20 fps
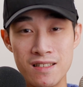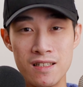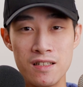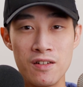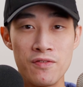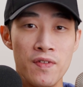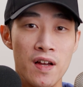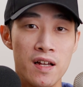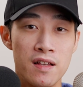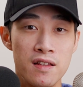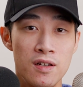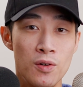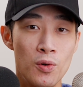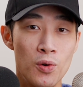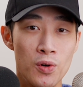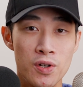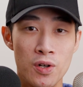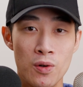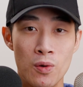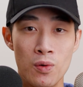doesn't affect the
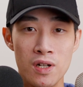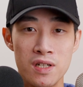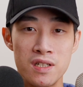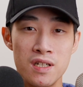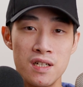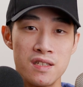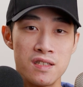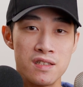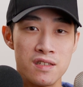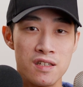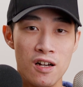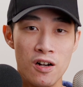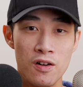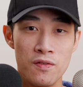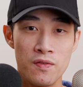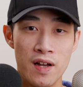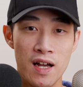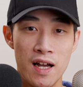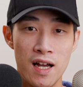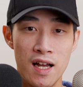audio quality
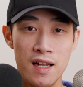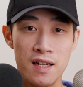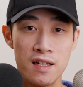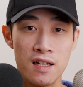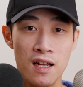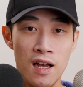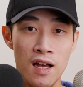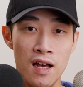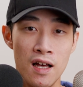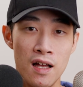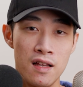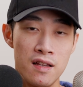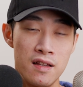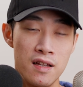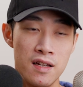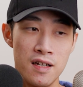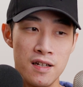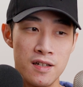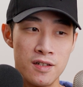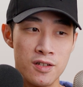itself, and
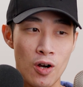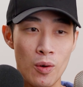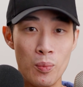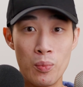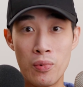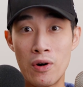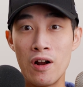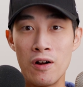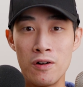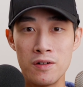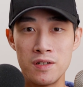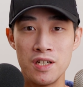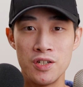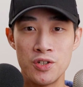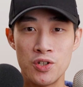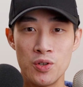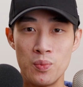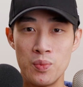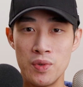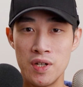the top priority
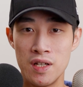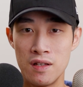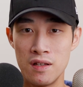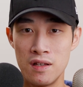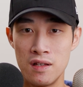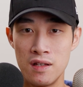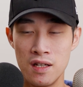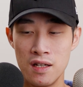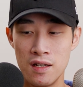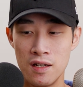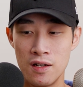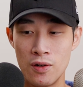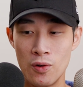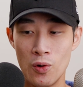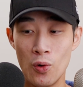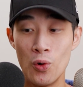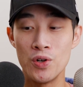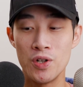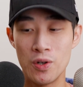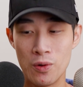should be the
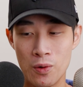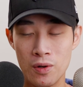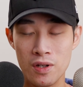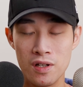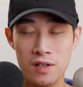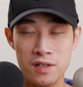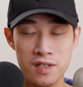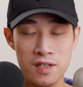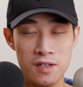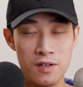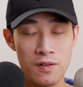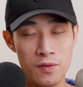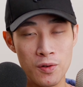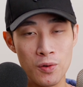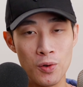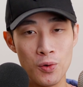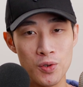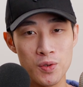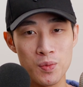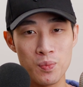audio quality, of
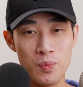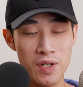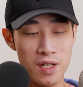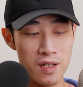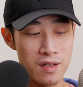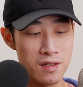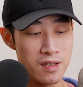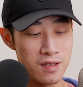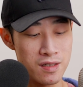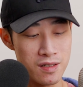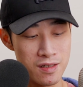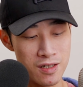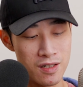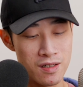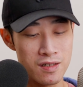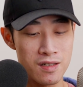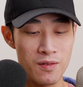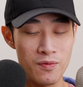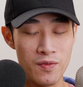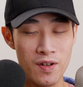course, but this is
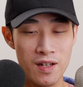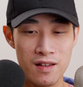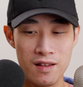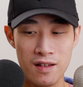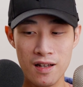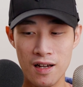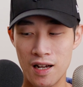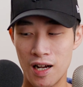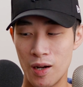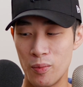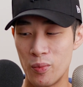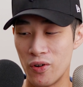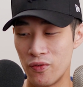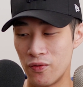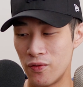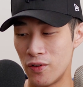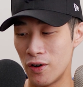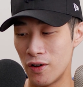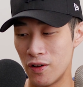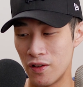just something that I
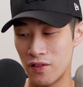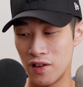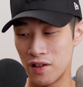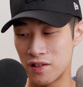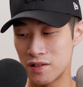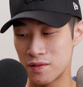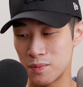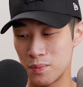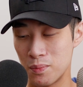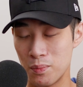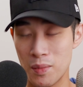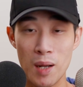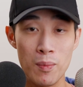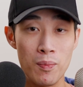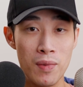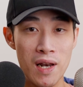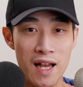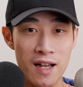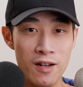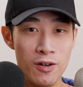prefer this
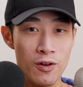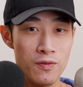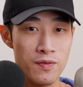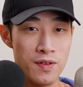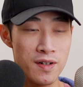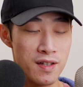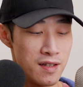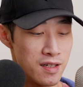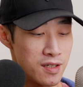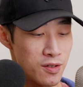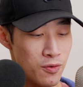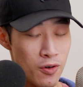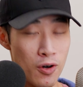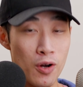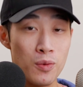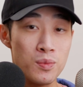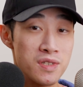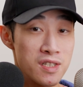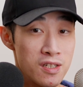matte black over this chrome